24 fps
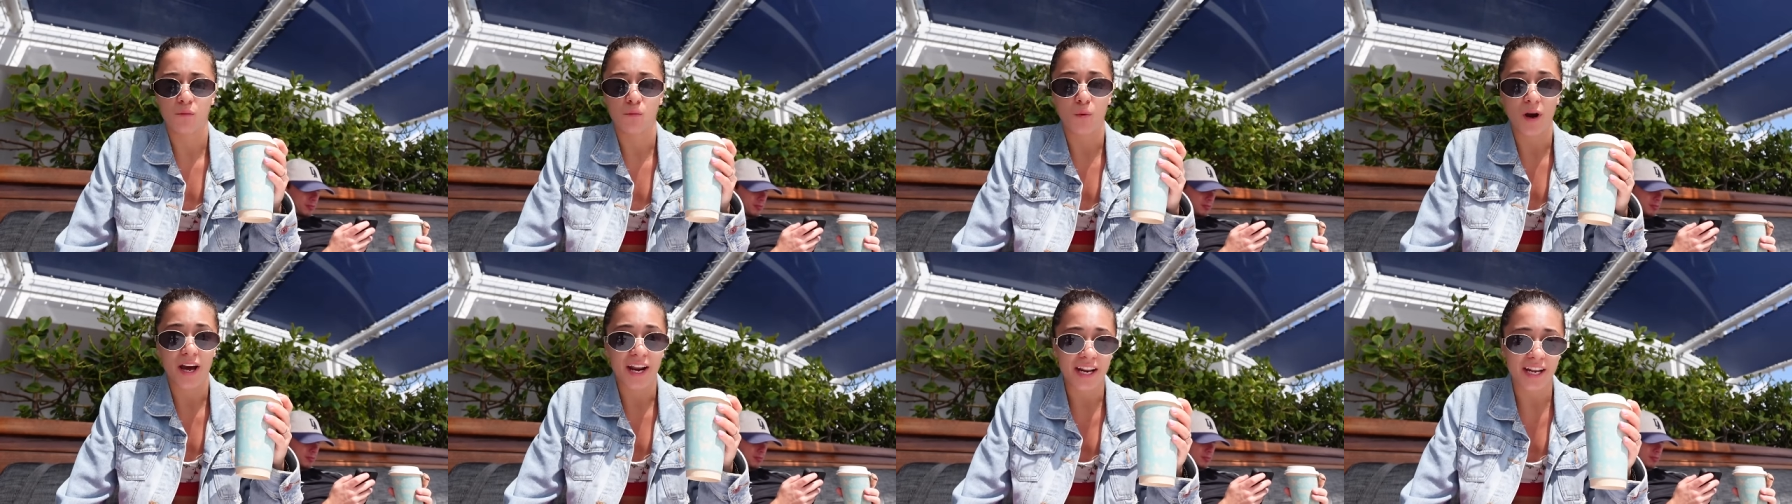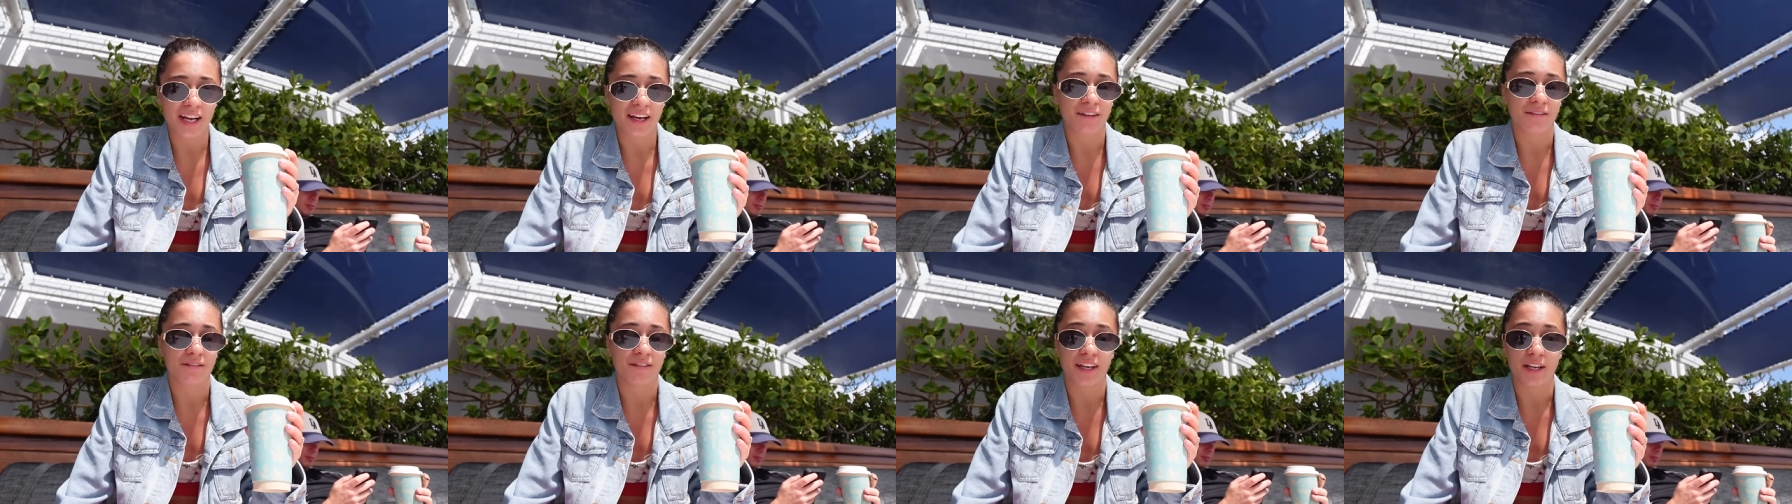
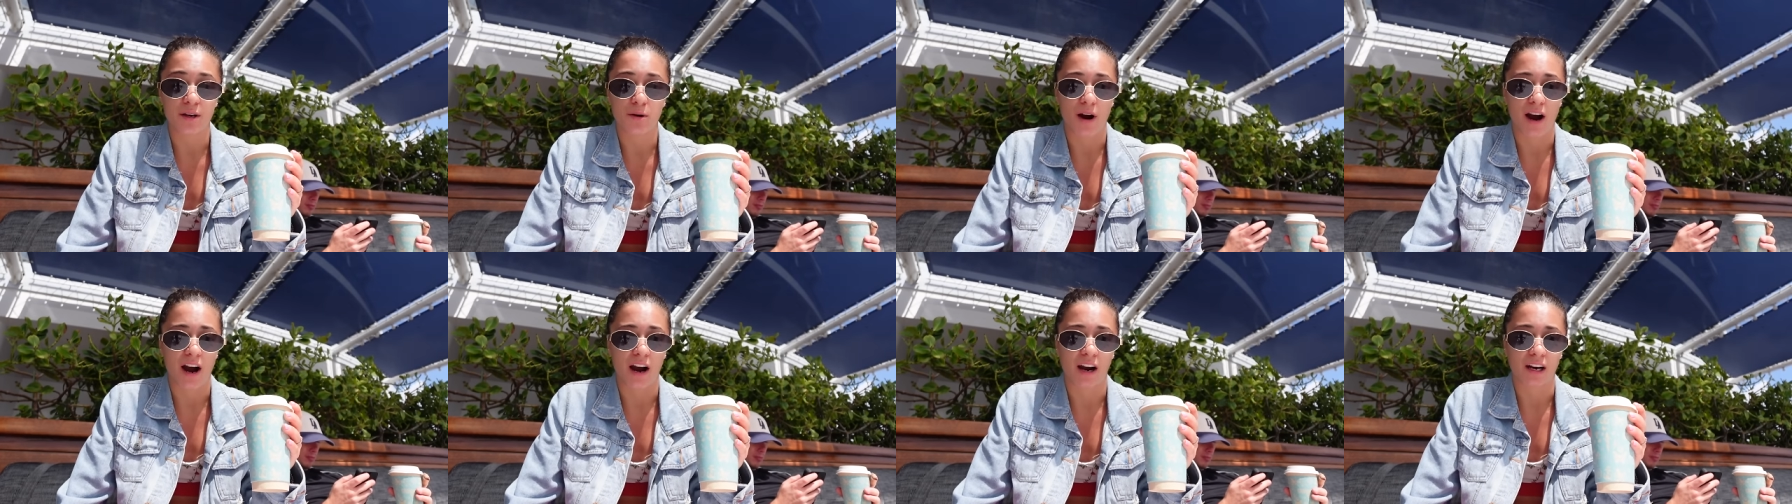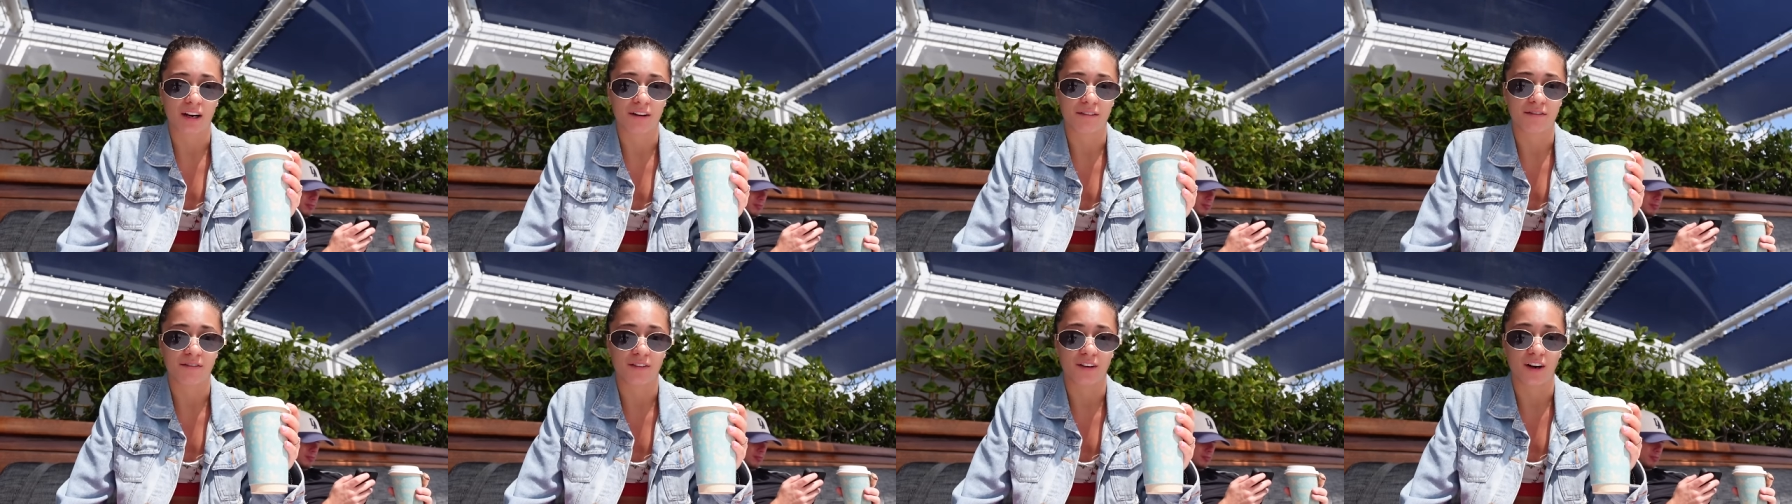wedding
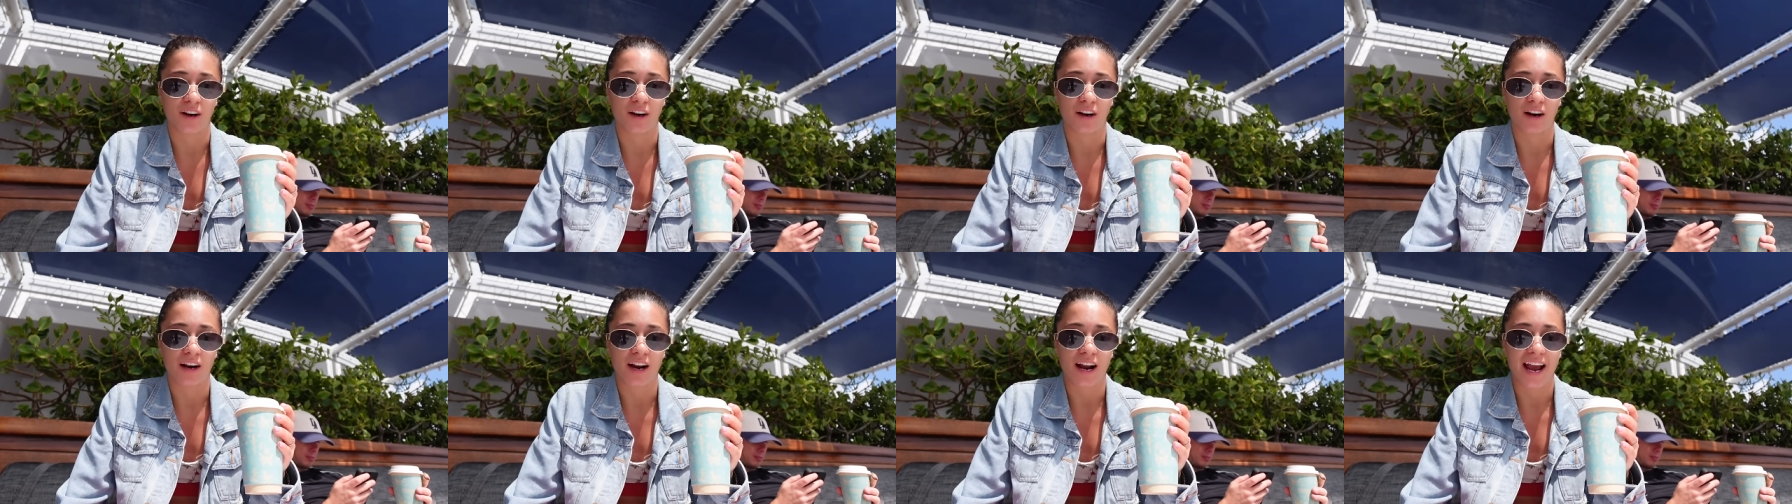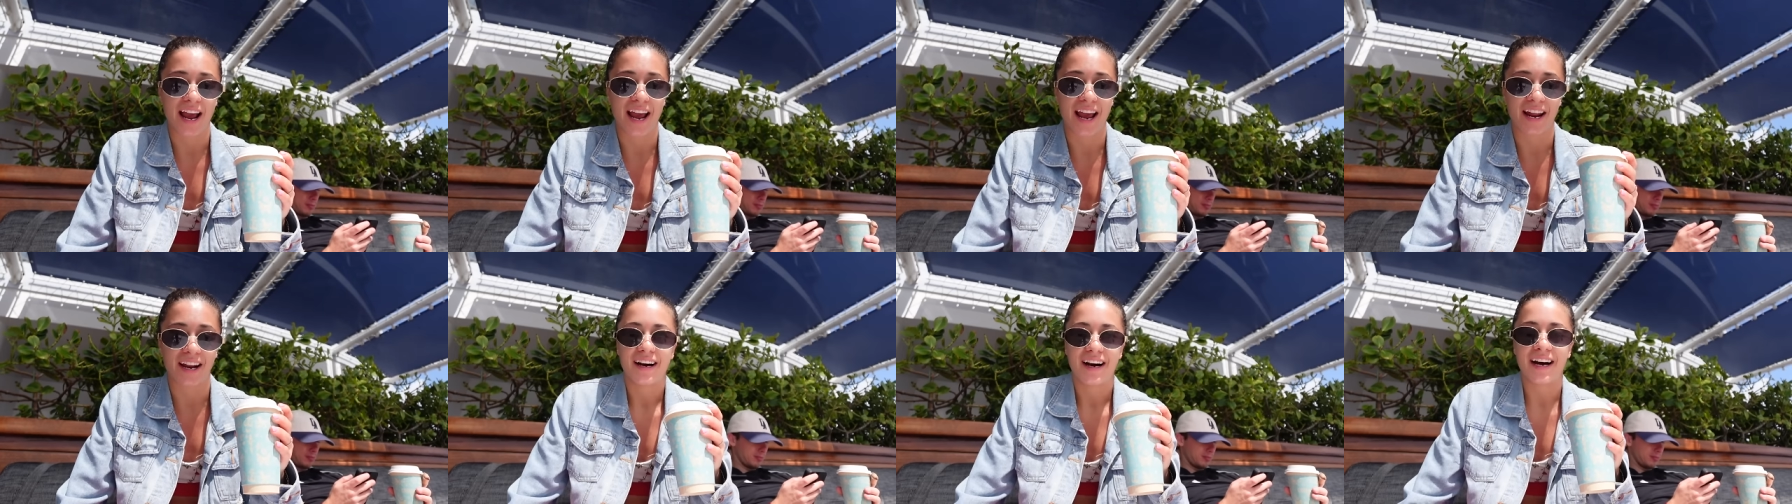videographer,
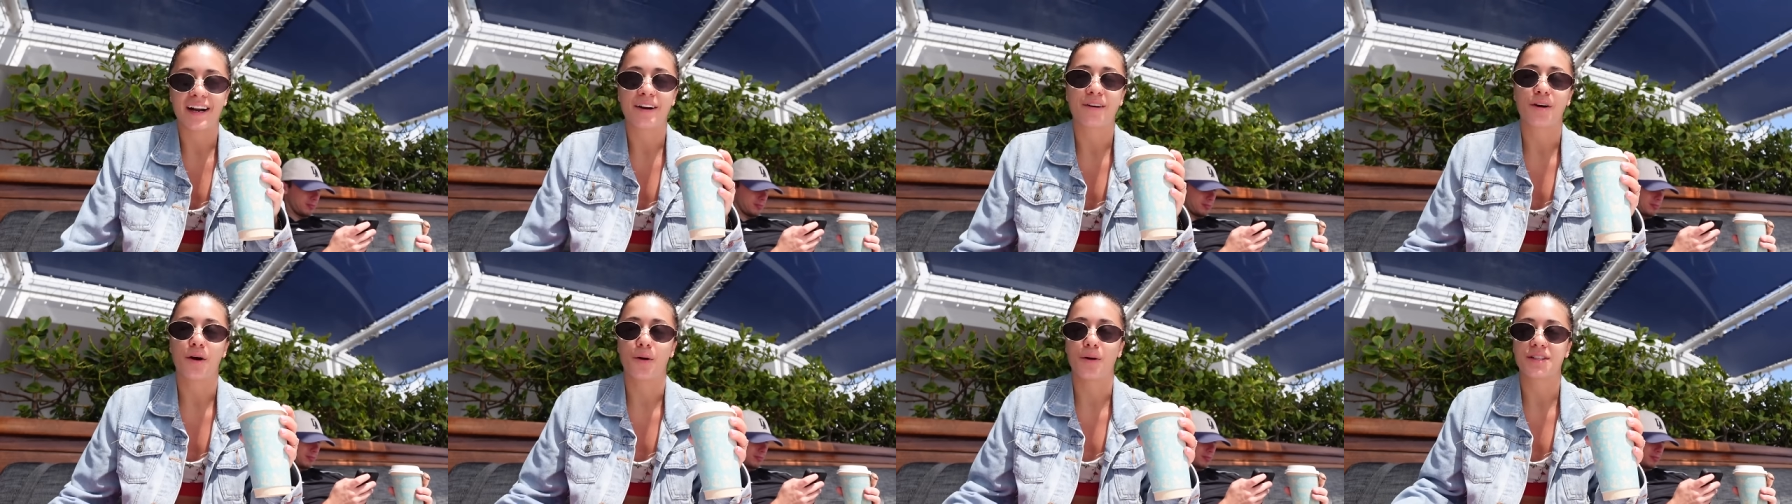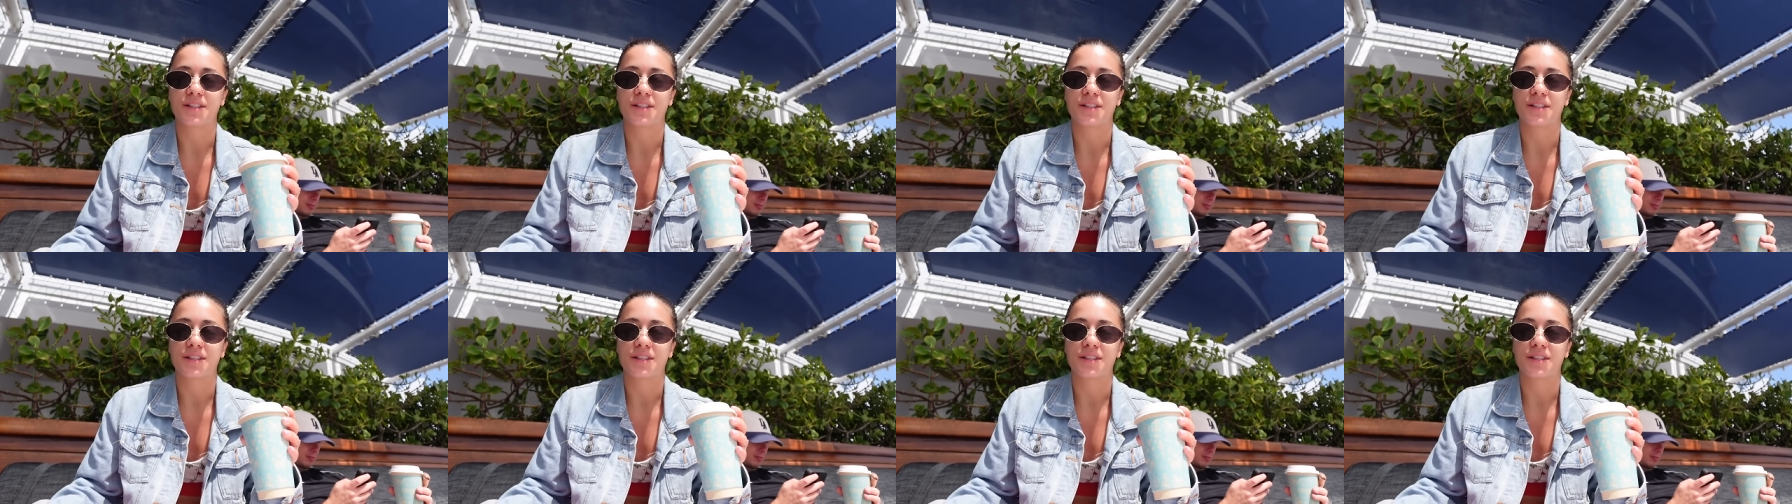and I don't know,